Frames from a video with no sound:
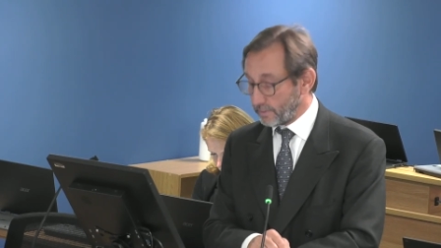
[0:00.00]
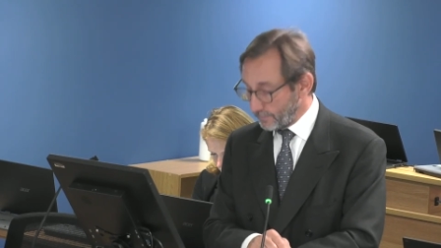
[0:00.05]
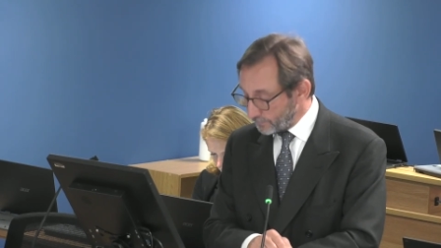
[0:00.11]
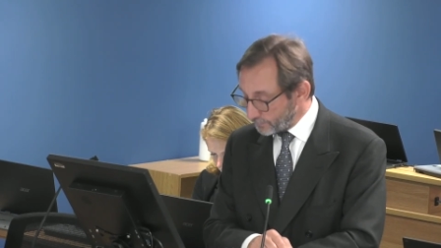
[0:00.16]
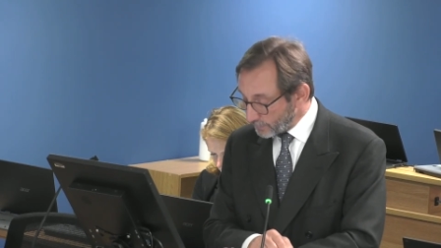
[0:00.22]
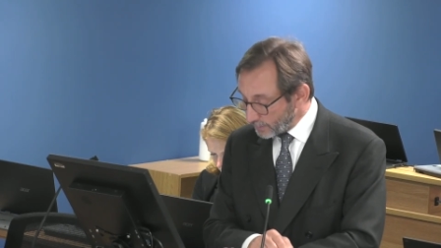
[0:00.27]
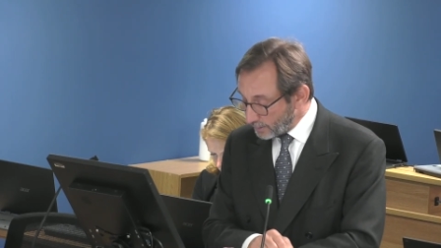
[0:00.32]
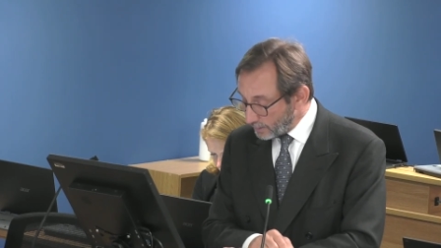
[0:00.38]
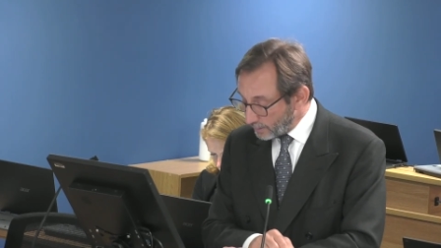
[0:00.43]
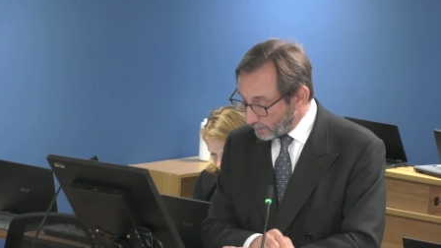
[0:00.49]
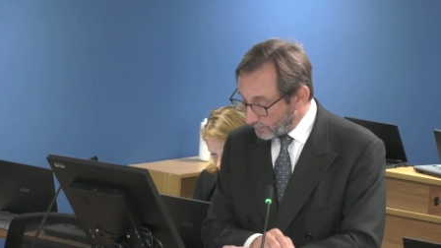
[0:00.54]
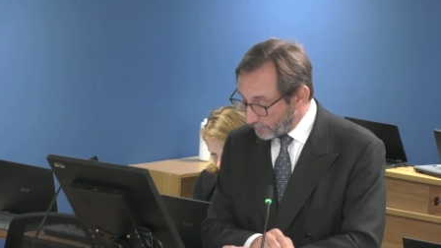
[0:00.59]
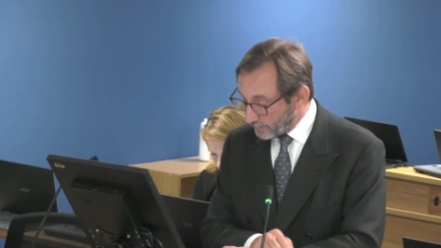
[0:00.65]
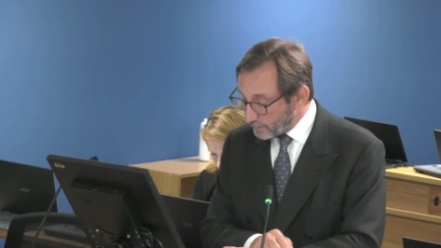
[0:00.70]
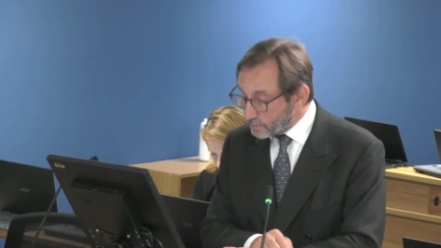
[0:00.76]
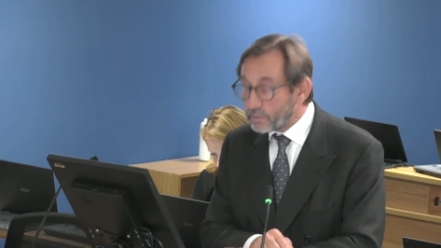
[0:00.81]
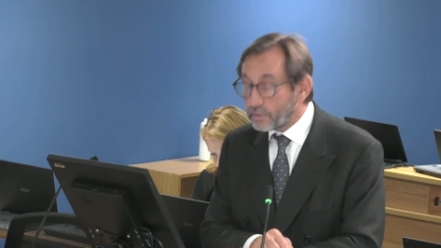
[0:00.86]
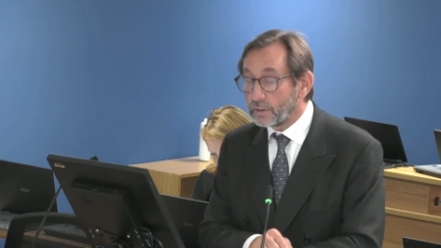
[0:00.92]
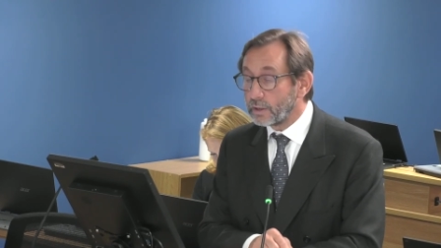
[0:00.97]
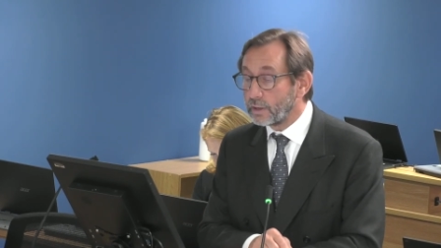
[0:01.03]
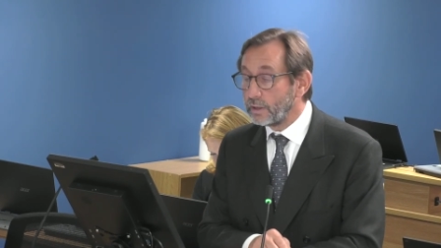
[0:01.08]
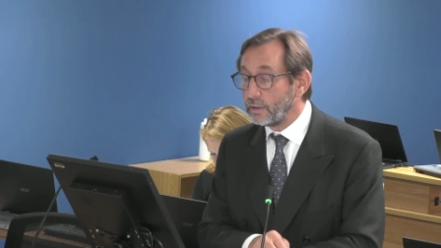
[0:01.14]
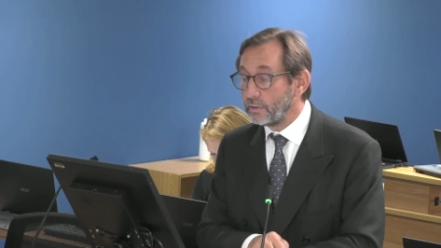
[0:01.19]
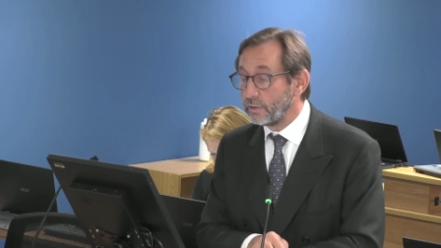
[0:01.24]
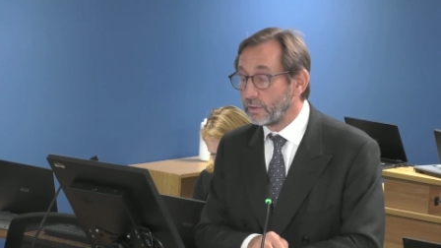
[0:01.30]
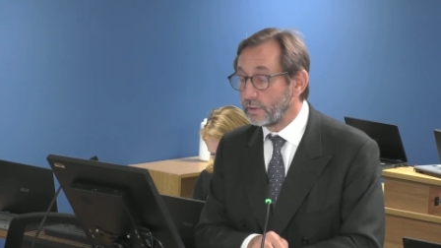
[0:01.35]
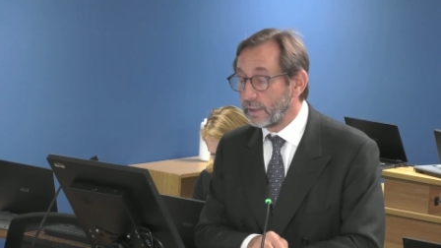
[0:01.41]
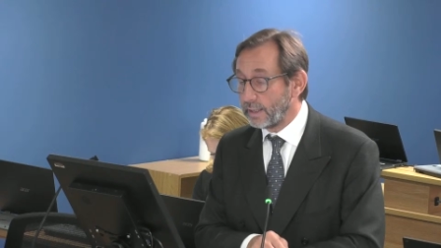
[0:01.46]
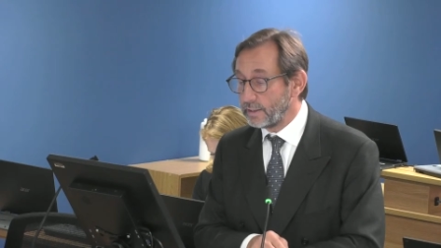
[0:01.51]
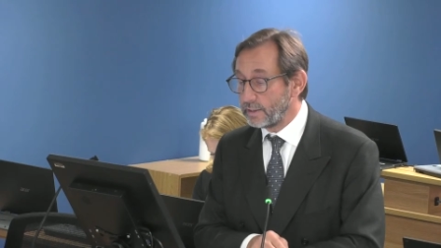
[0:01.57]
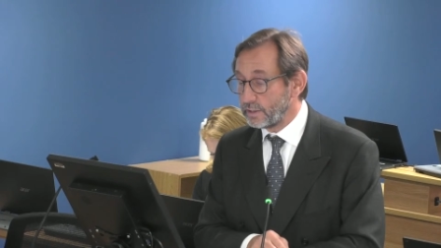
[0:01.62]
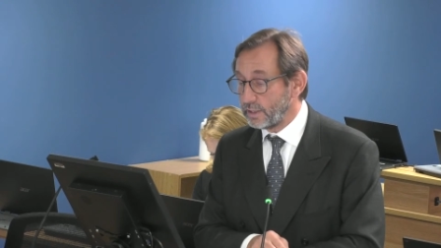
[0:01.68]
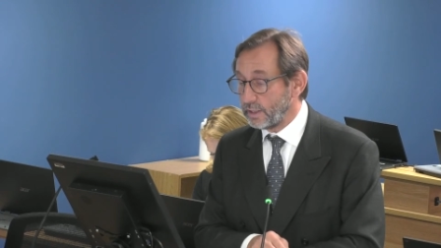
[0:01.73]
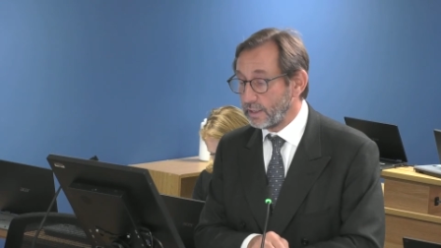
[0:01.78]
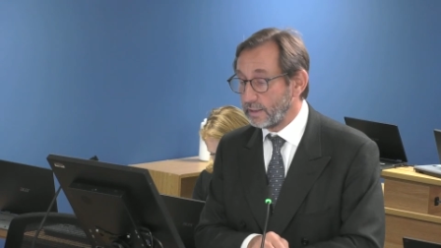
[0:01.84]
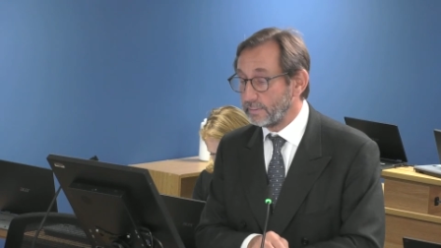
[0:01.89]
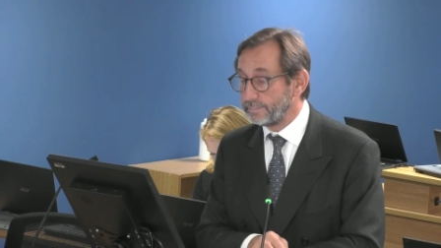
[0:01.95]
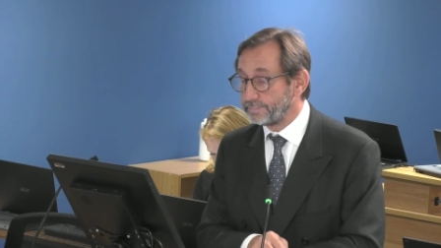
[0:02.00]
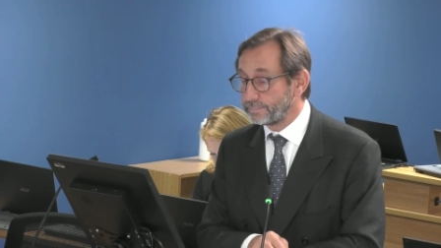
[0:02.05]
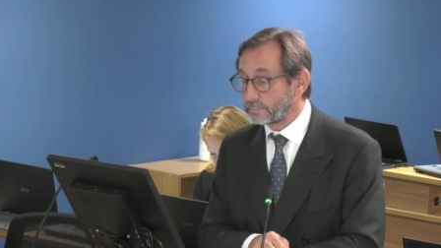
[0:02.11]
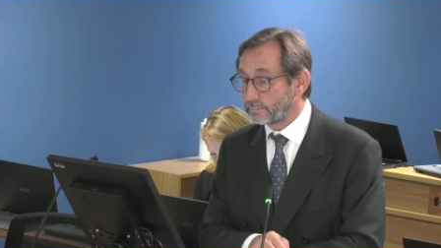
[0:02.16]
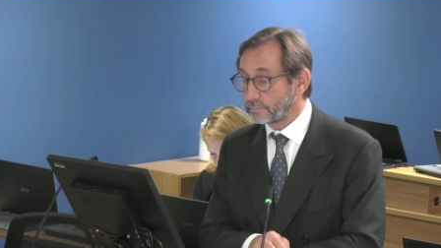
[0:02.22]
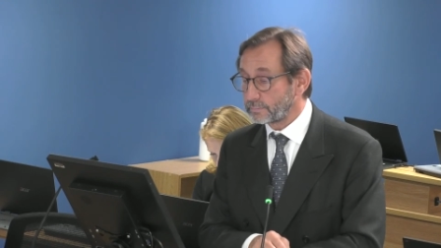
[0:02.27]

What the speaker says: And then you conclude at 18,